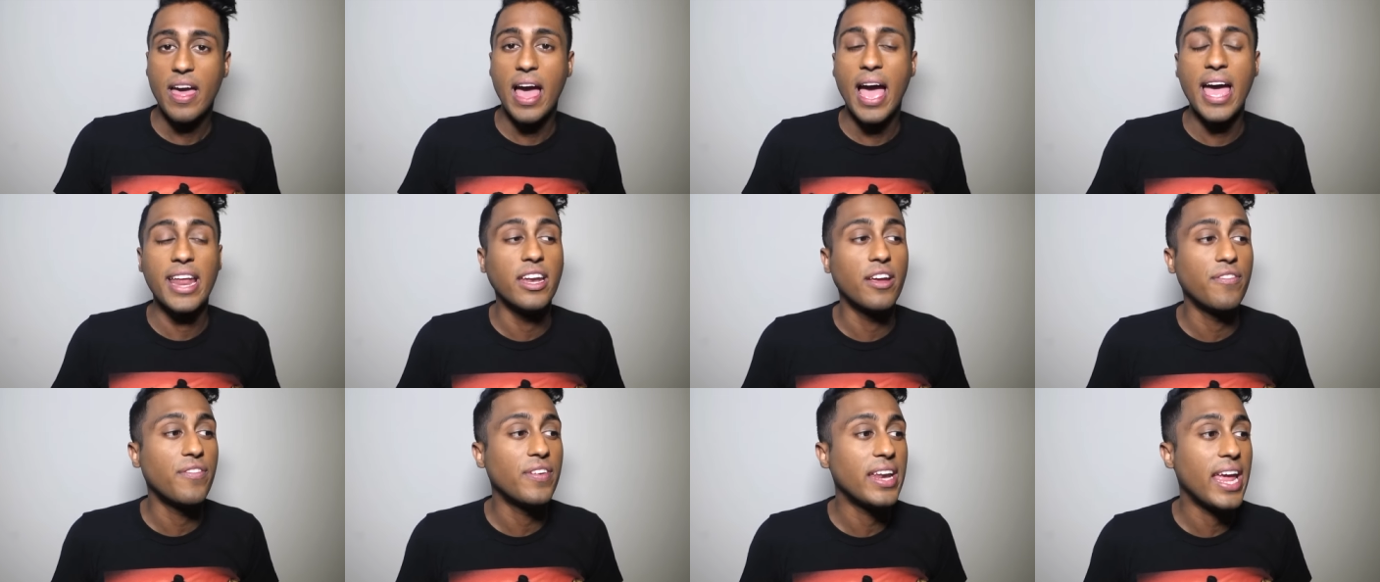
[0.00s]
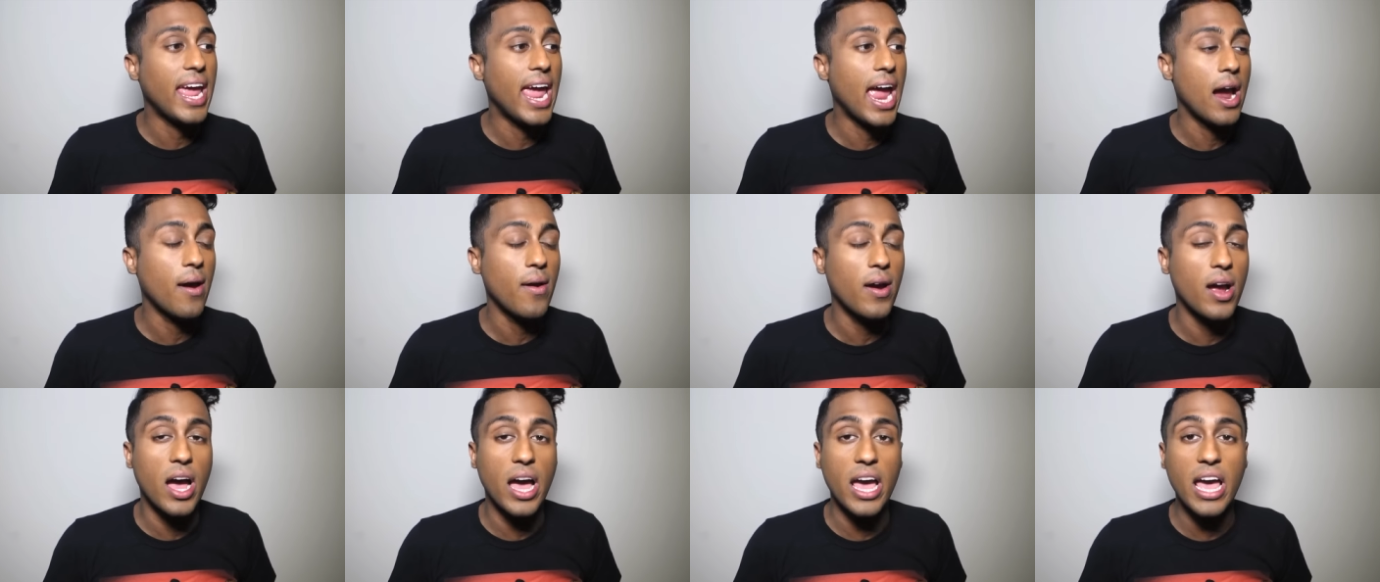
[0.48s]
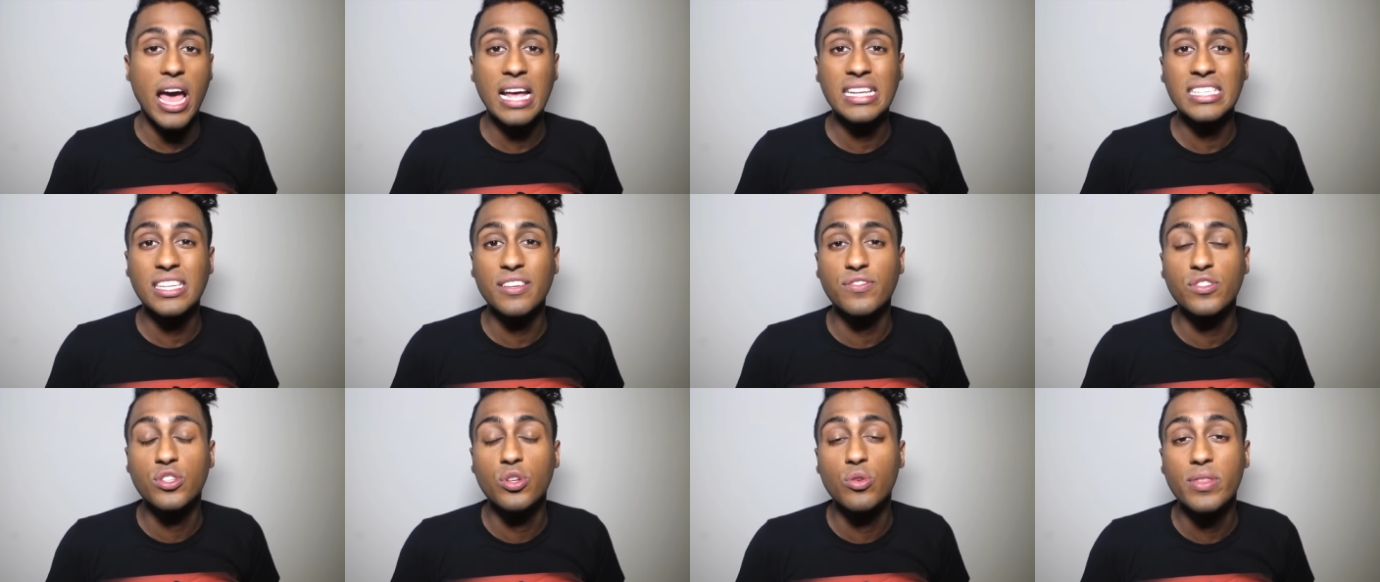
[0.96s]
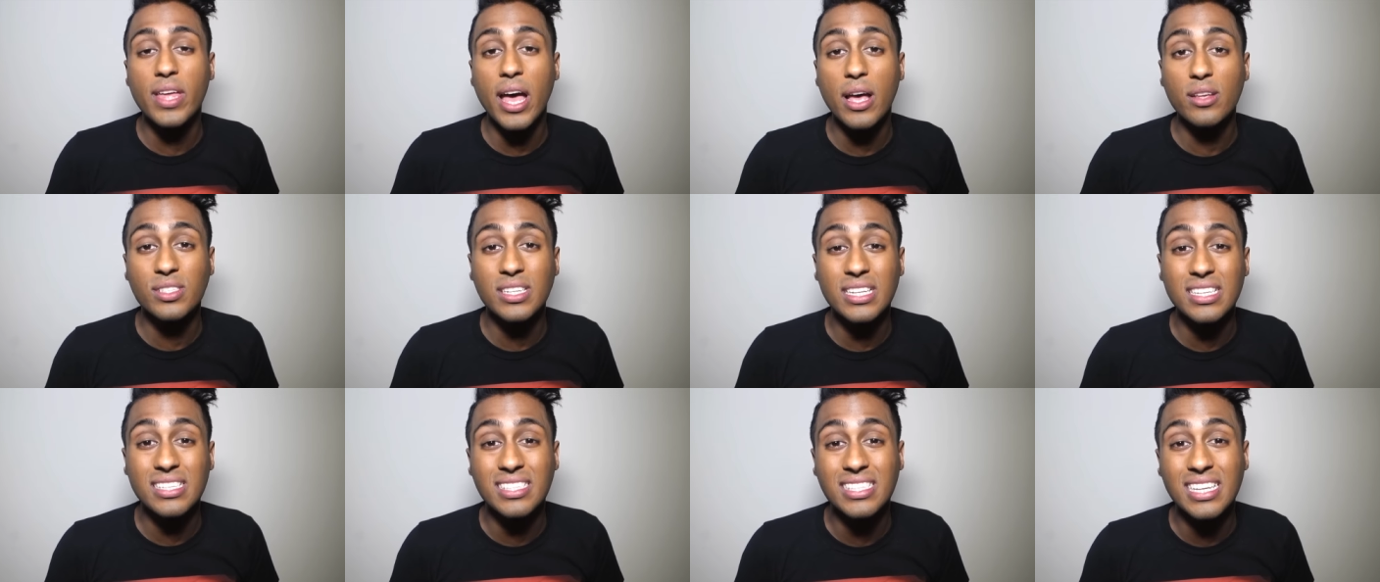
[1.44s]
End of an era, as if
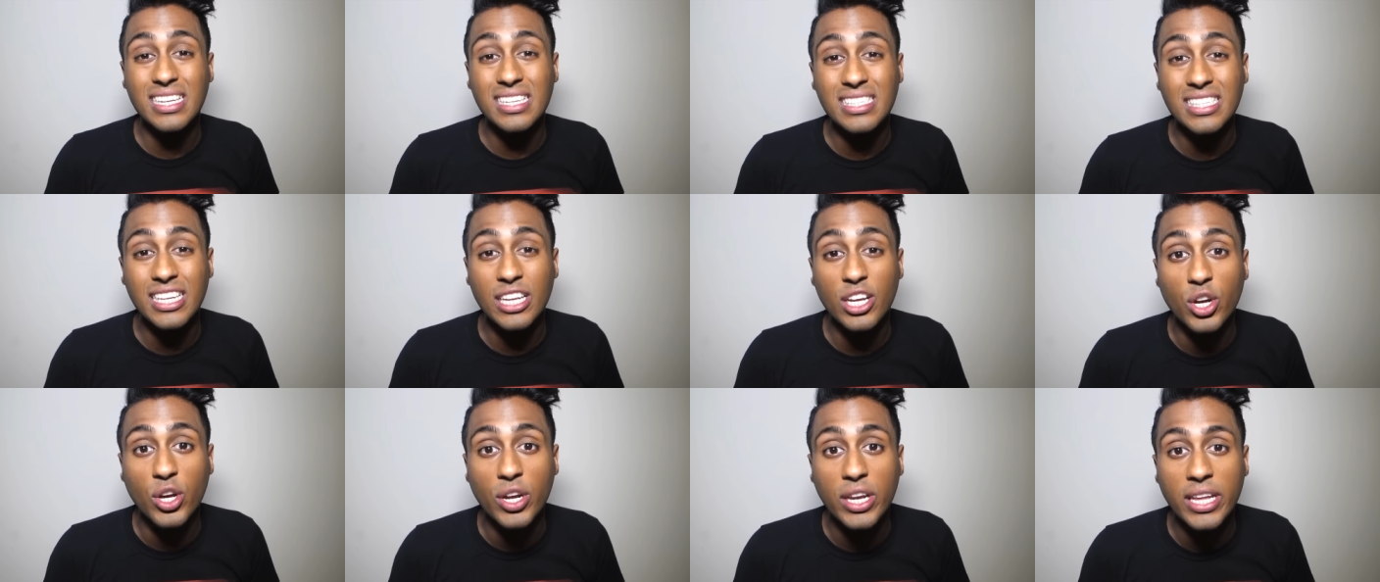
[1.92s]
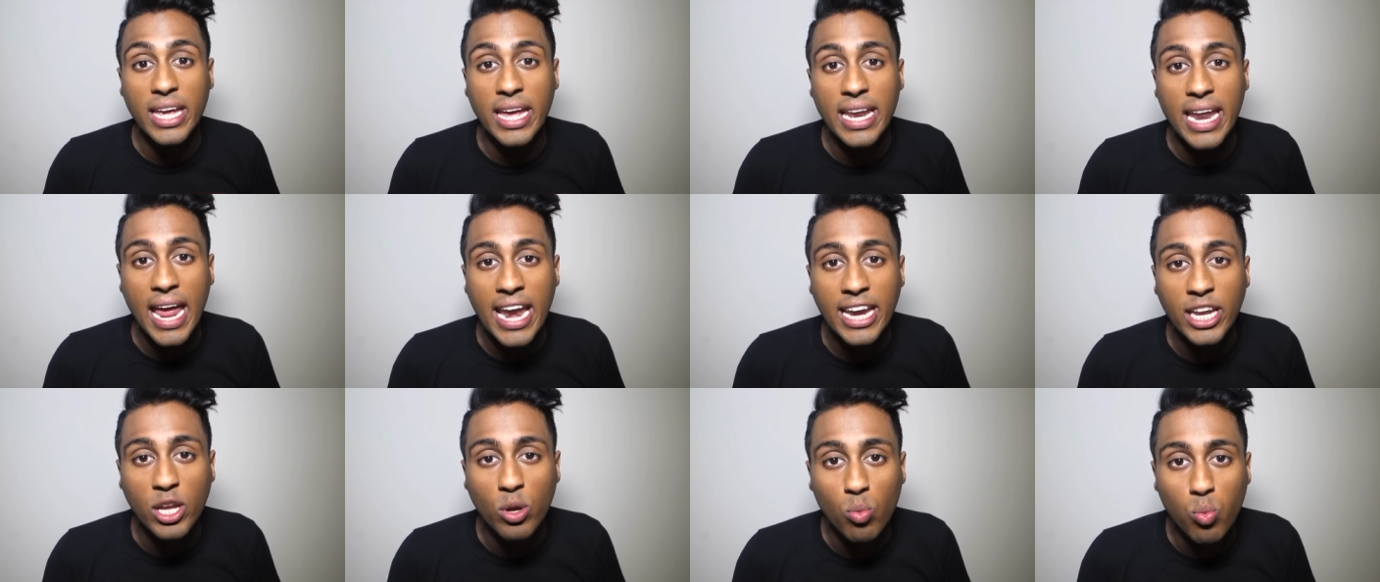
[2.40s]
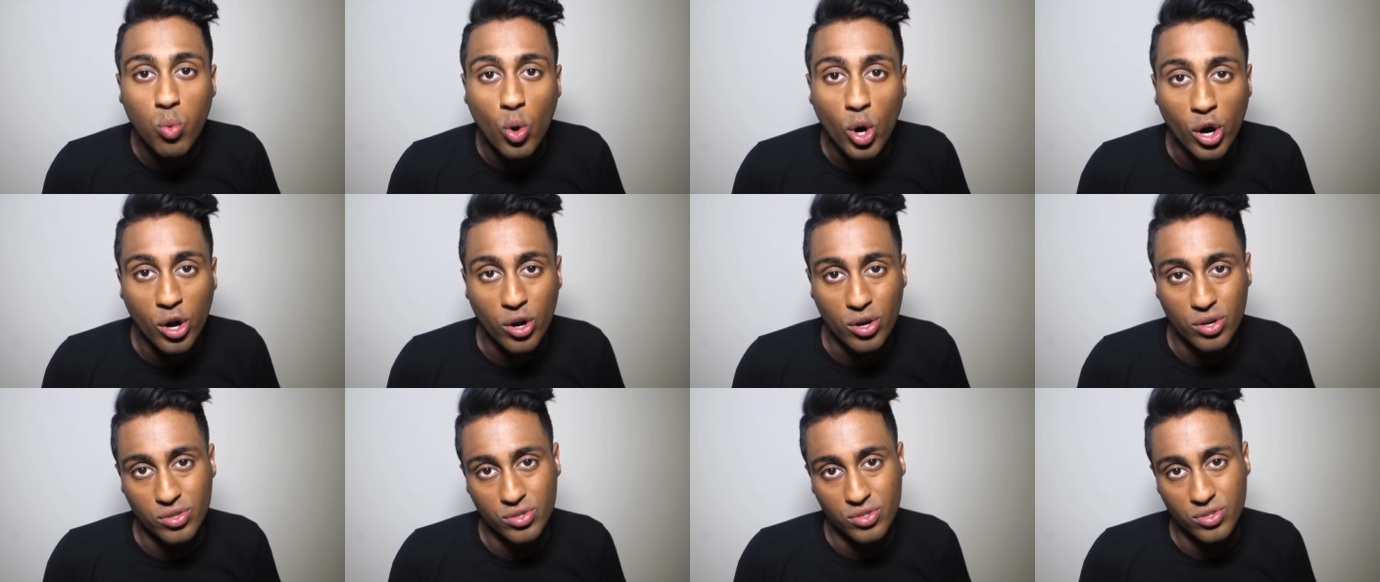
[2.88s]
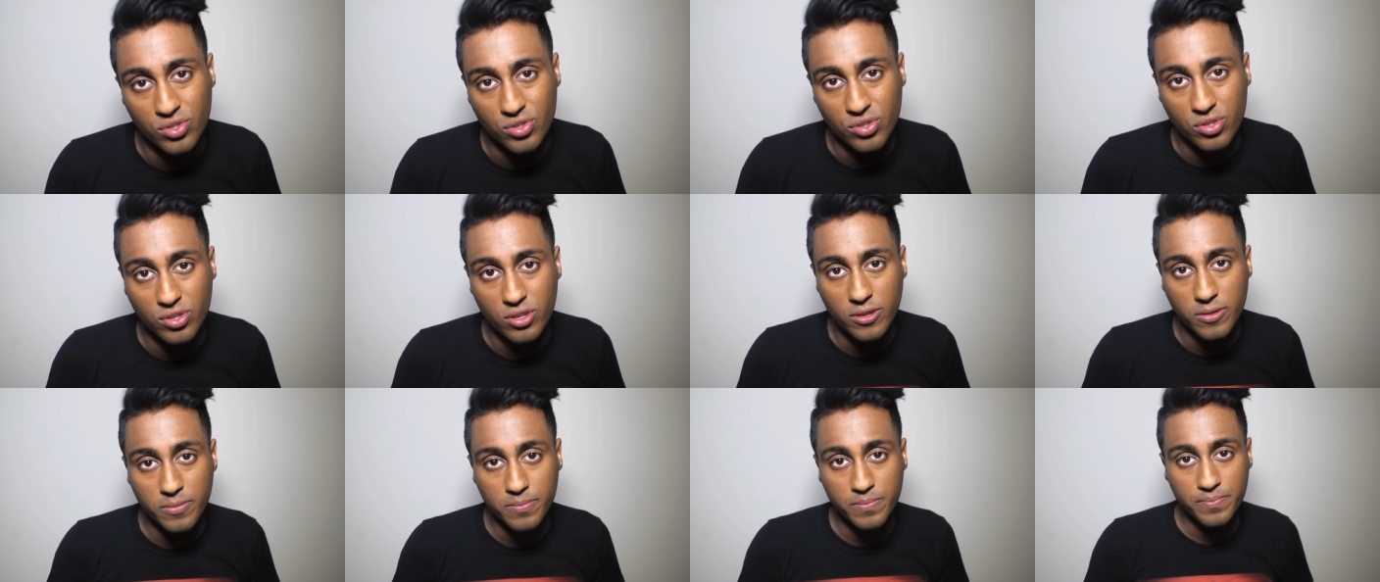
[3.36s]
2016 couldn't get any
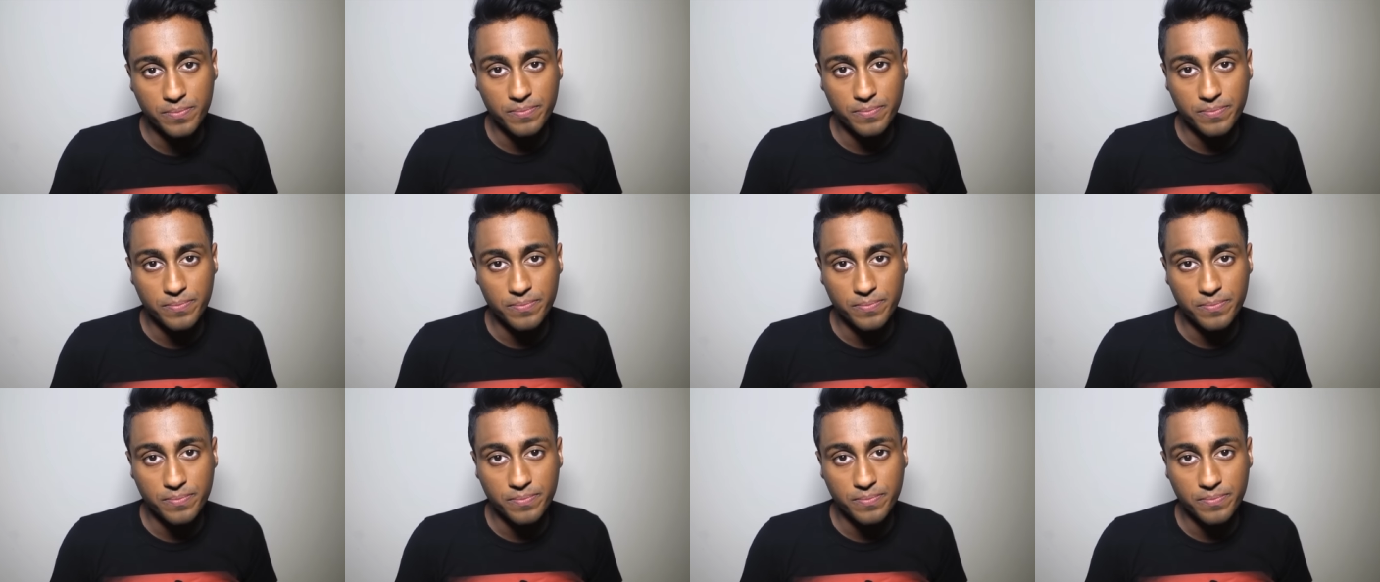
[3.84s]
worse.